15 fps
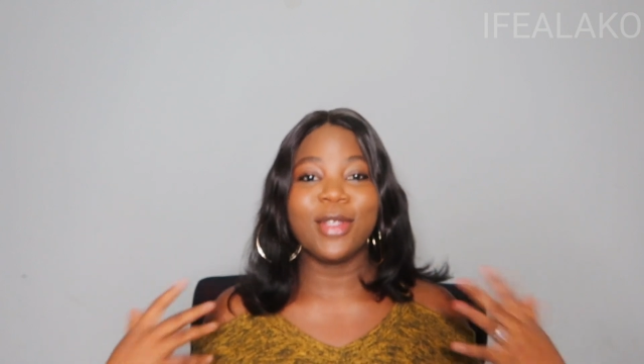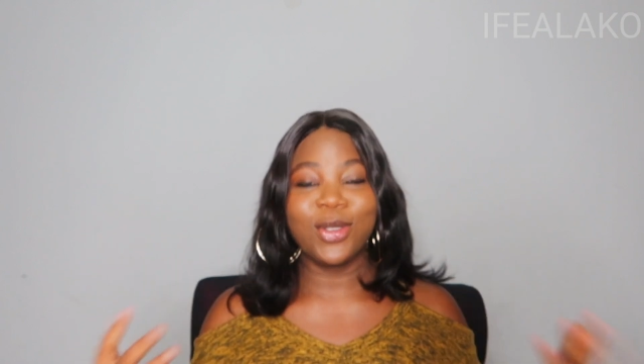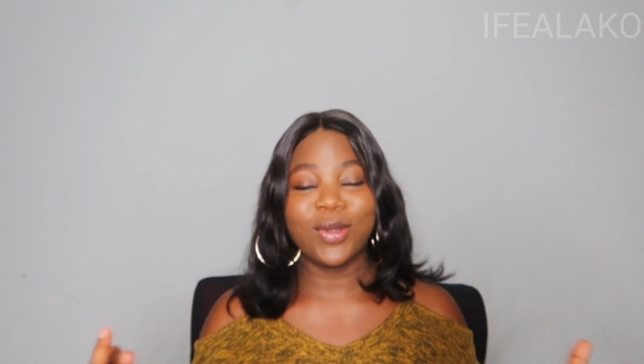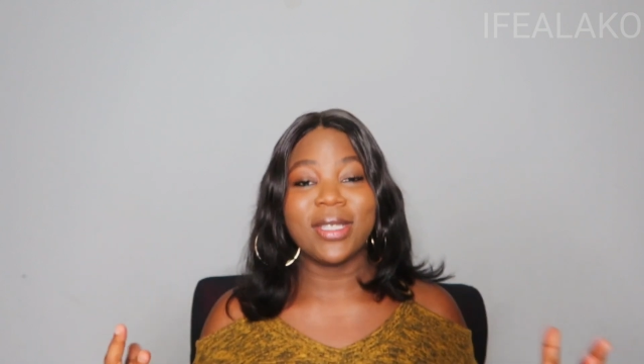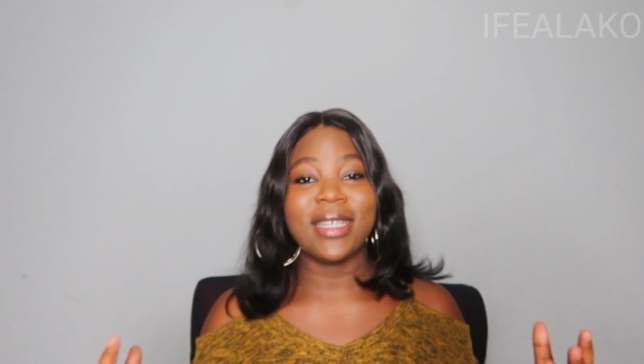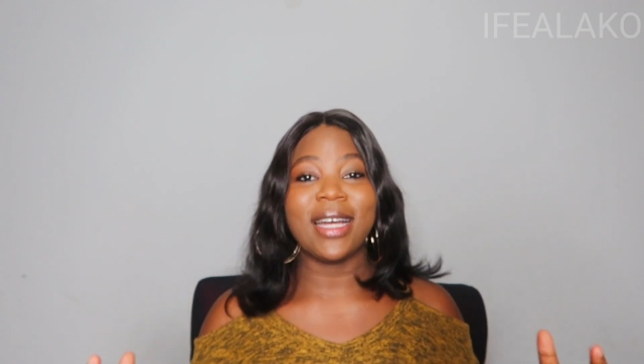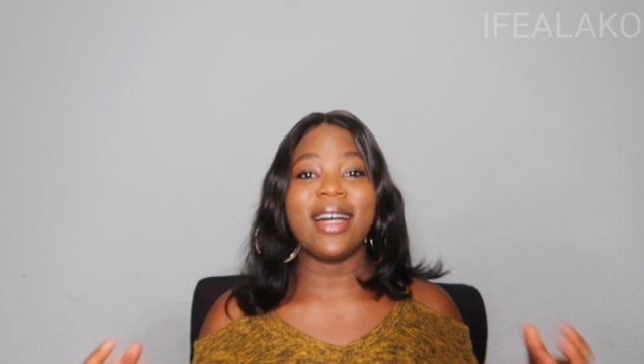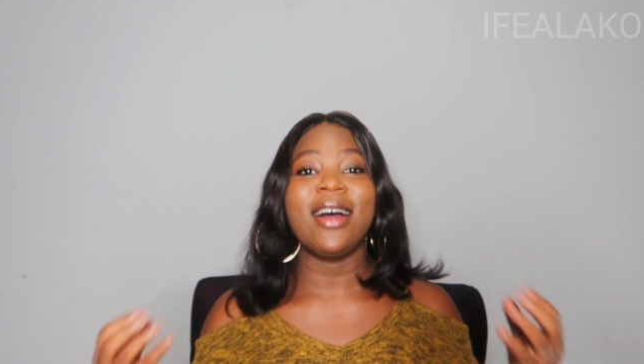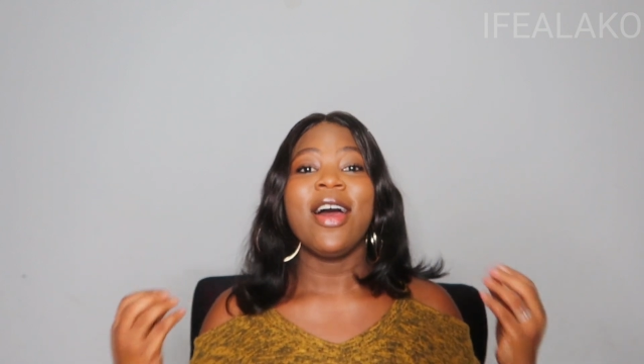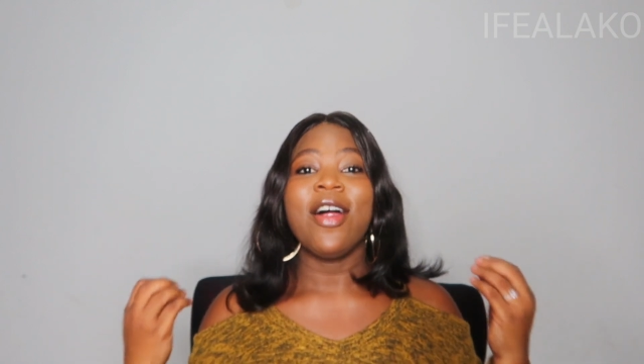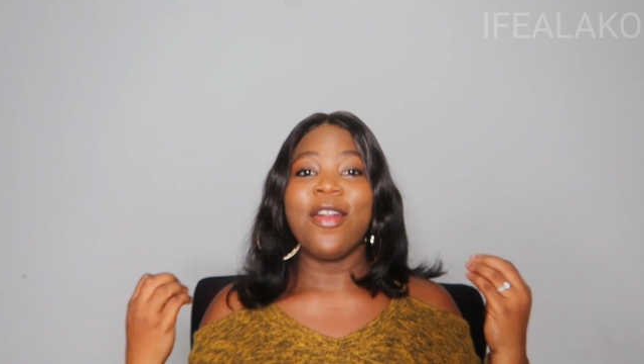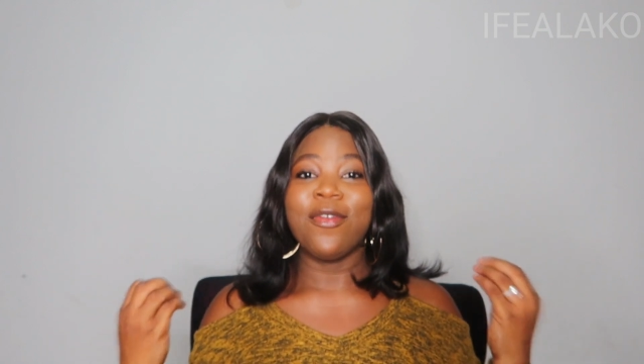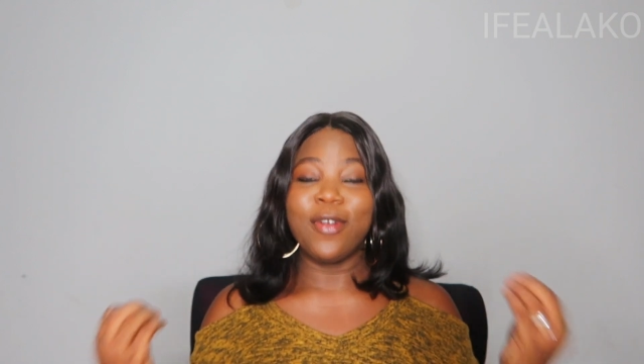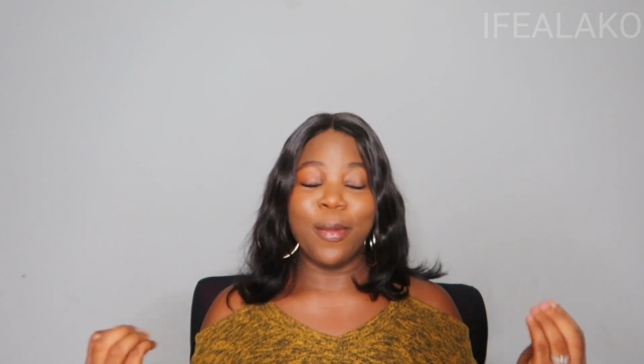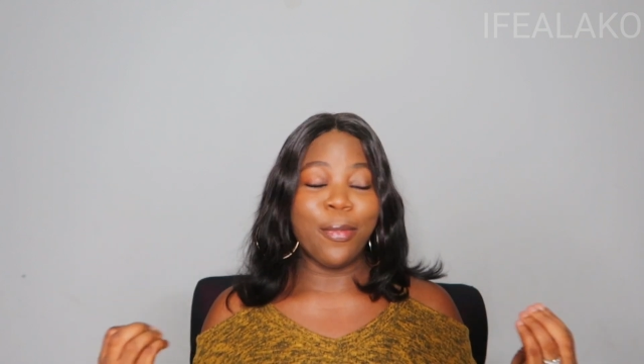Twitter
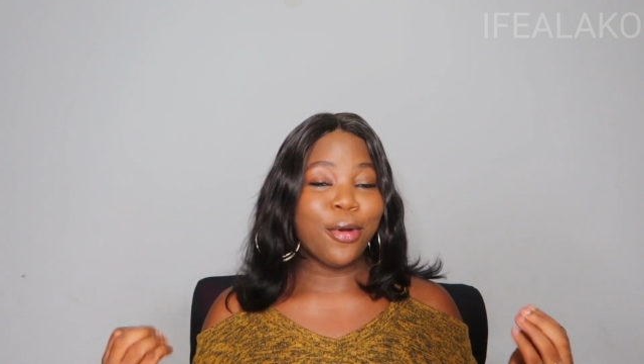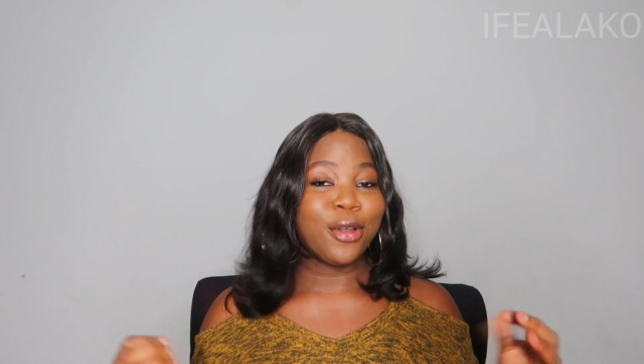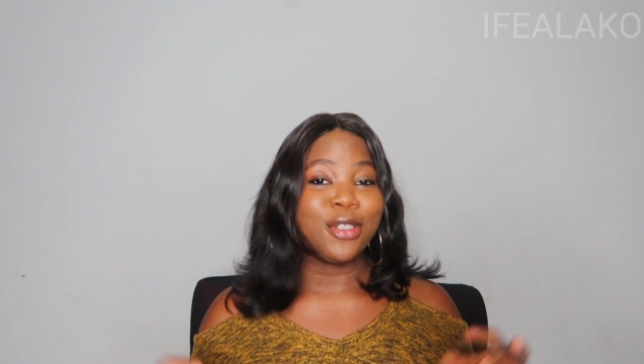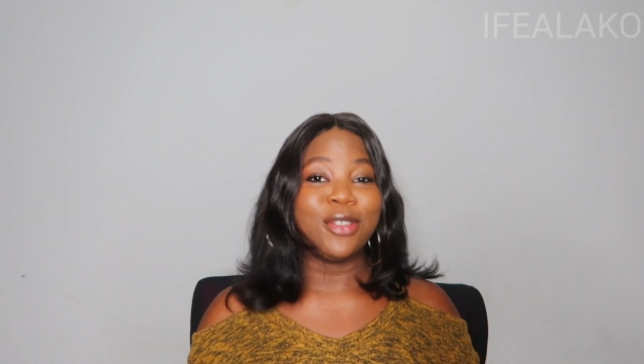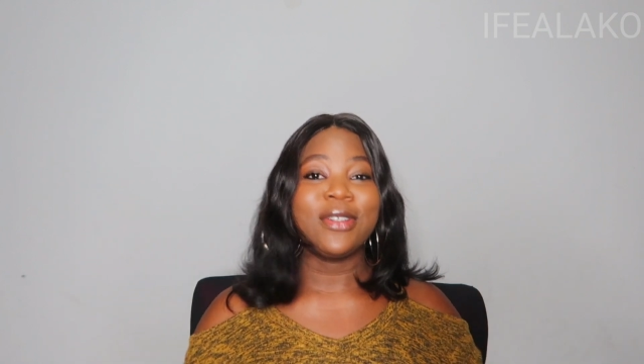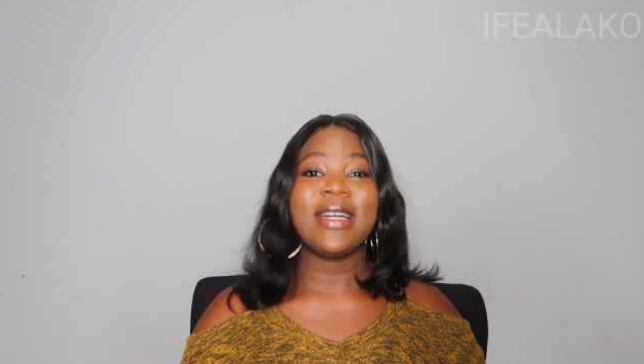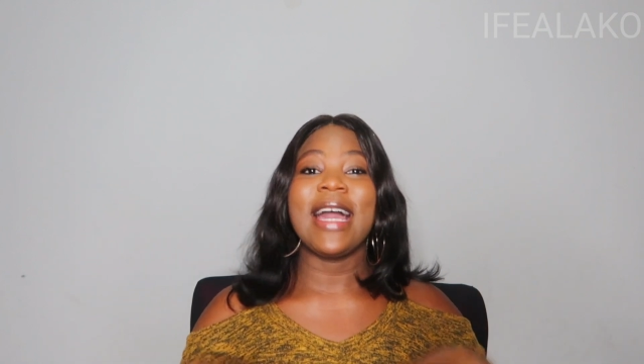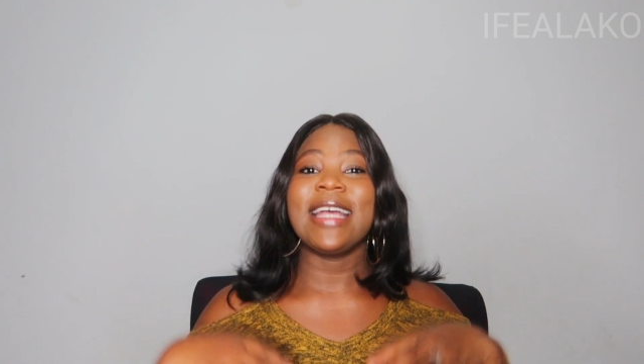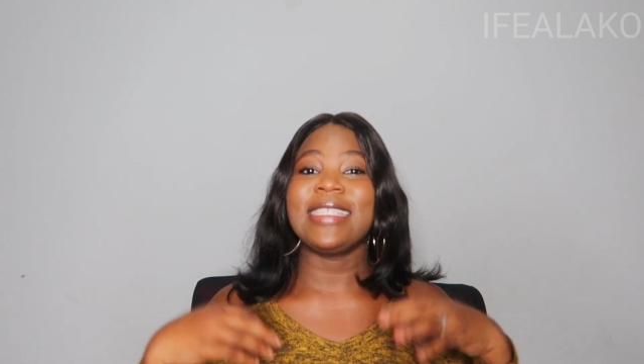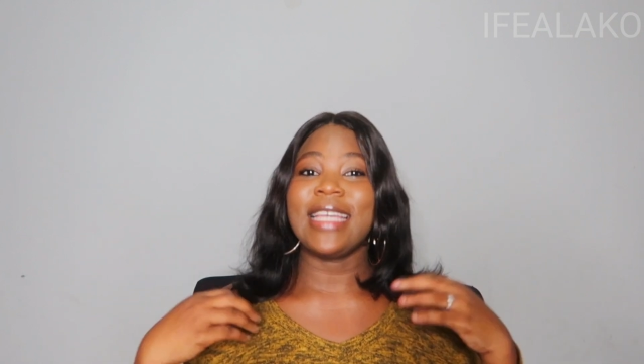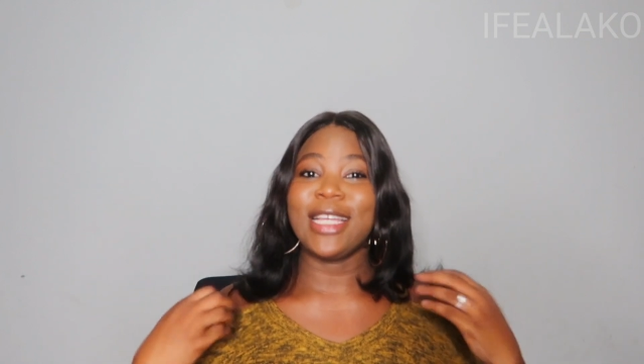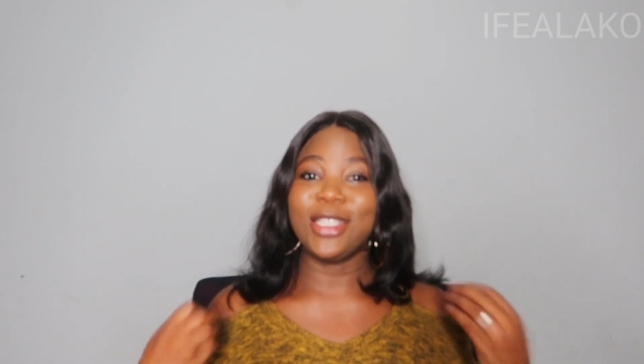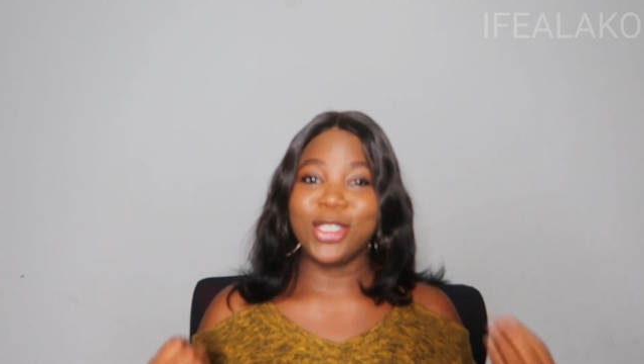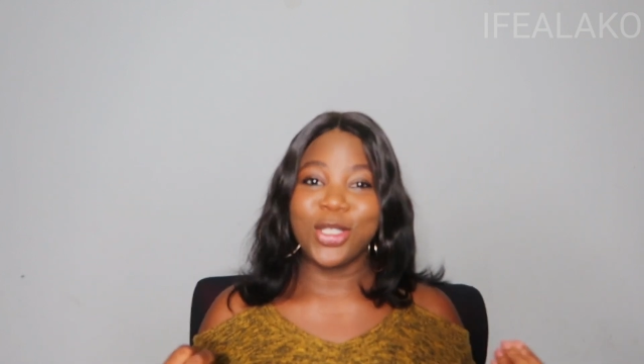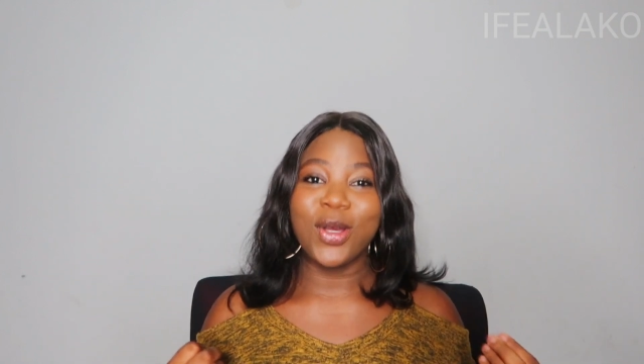report, you guys
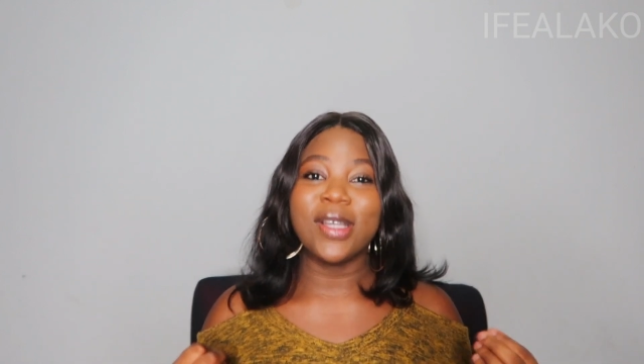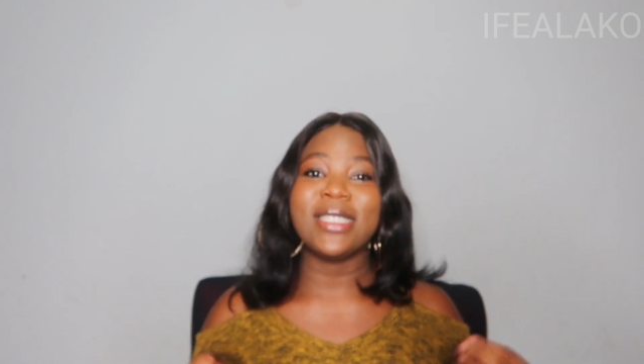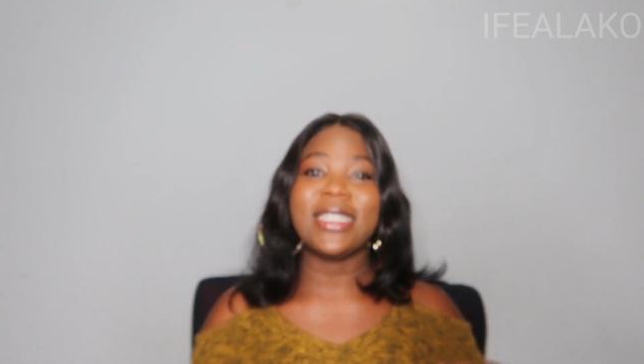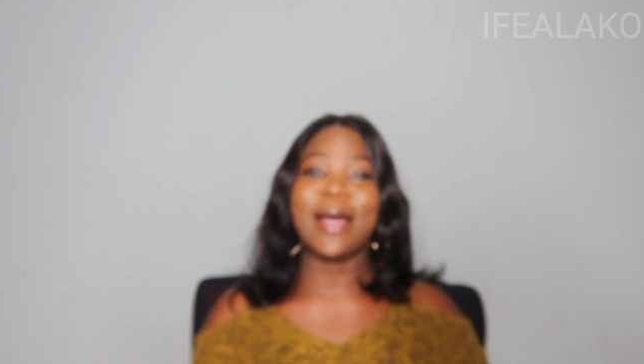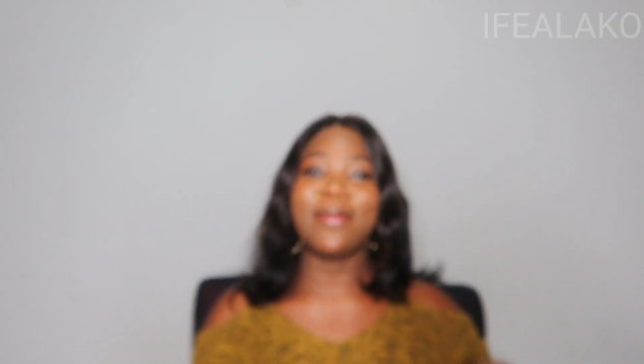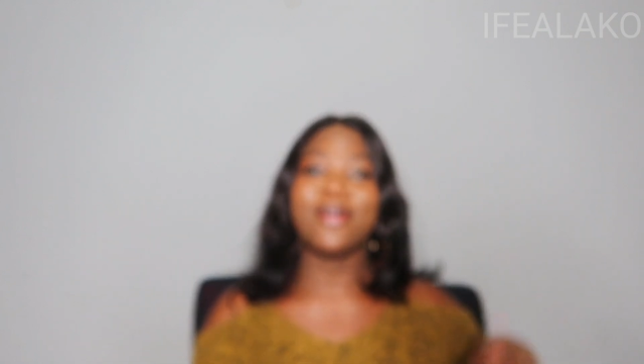enjoyed it.